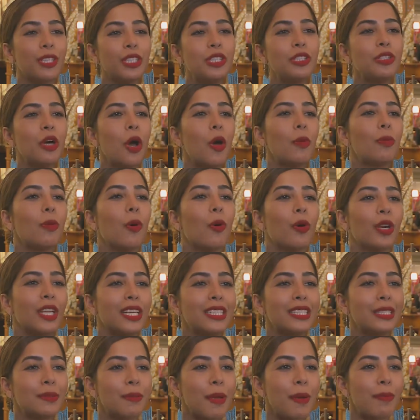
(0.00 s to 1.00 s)
What do you hope
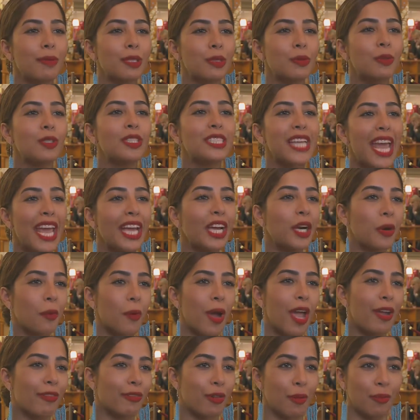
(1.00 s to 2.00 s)
audience members will take
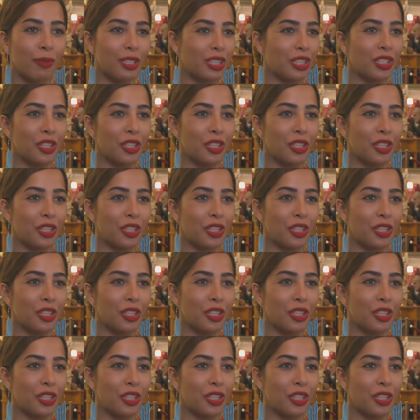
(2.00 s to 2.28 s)
away from the